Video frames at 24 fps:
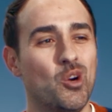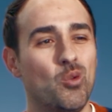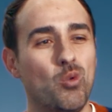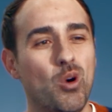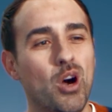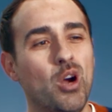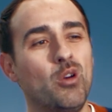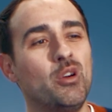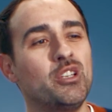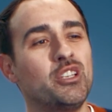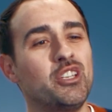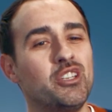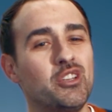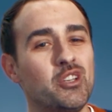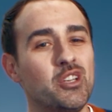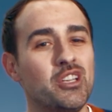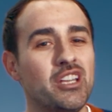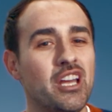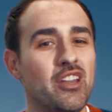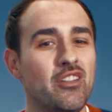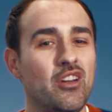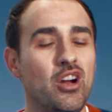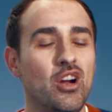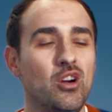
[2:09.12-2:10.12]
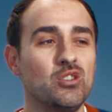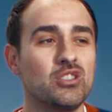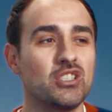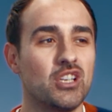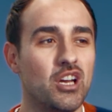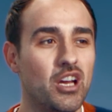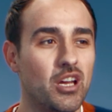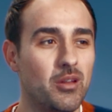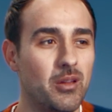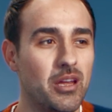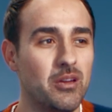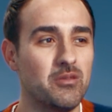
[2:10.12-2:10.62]
why weren't you doing that the whole
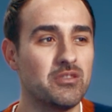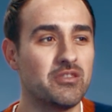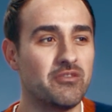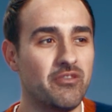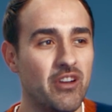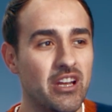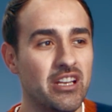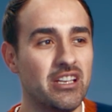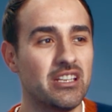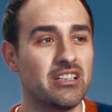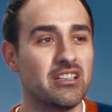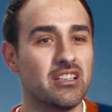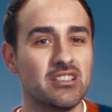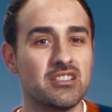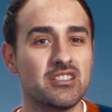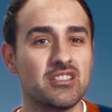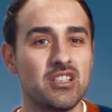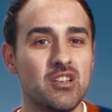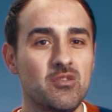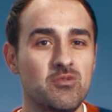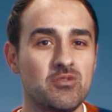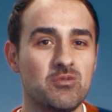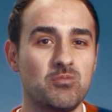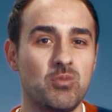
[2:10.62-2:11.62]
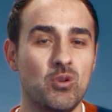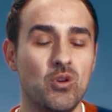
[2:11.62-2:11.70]
time? That was funny, the other stuff was